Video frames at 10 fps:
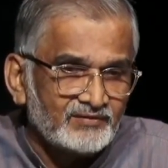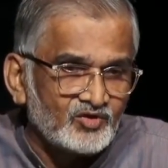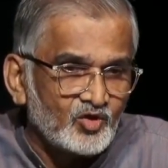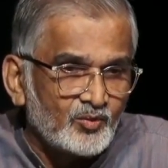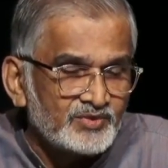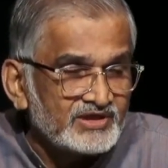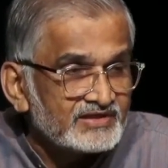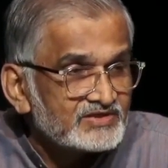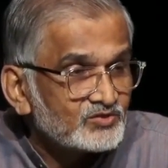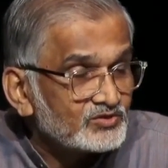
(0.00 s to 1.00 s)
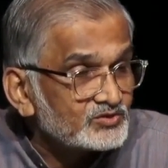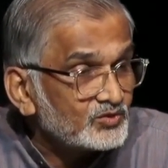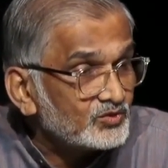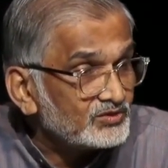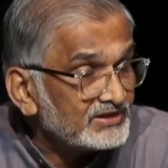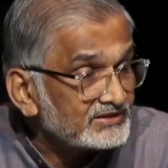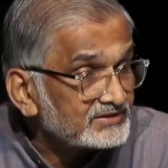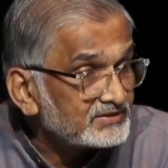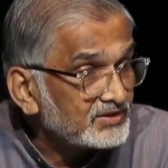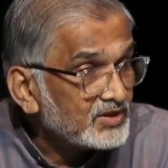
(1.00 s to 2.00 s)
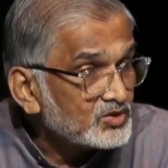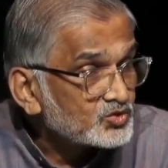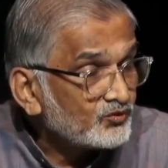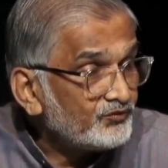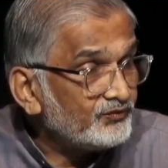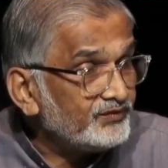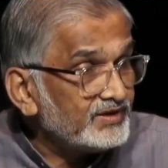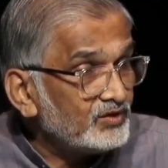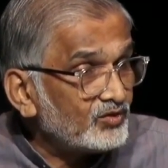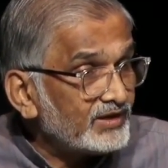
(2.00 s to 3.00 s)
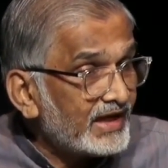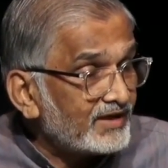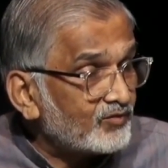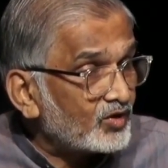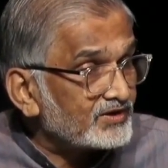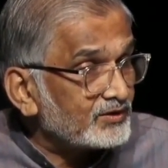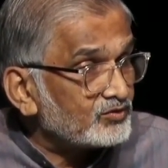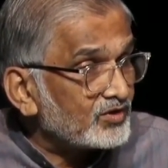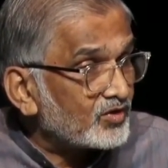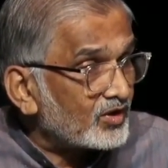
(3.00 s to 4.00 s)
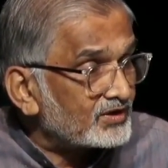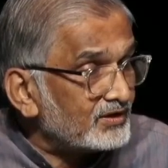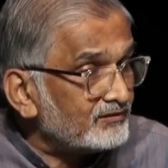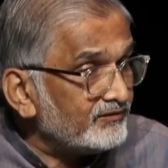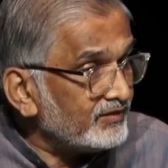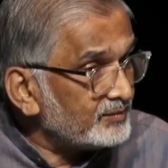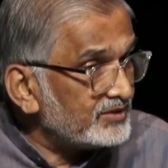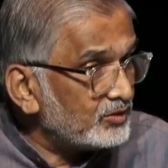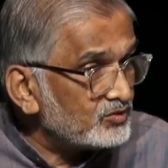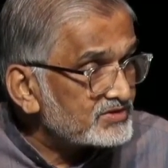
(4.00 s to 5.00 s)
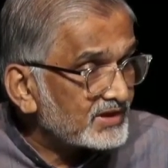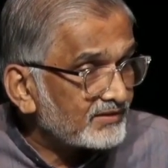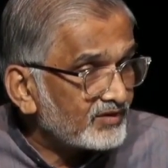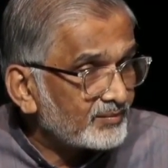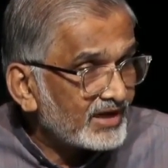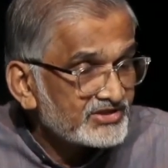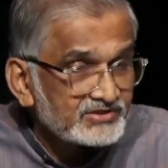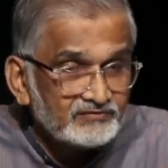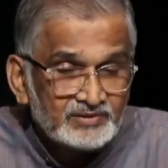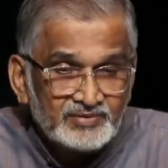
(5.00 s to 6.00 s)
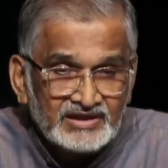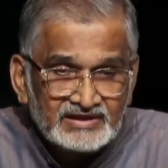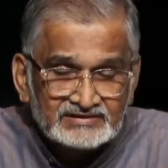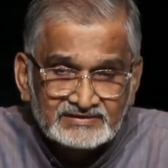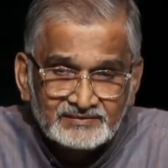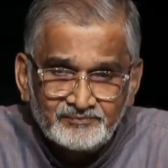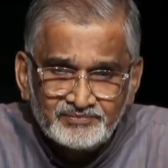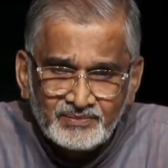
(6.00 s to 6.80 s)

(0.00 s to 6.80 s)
Our competitors also do this. So, if we don't add water to the cotton, we will be the loser. Our margin will be less.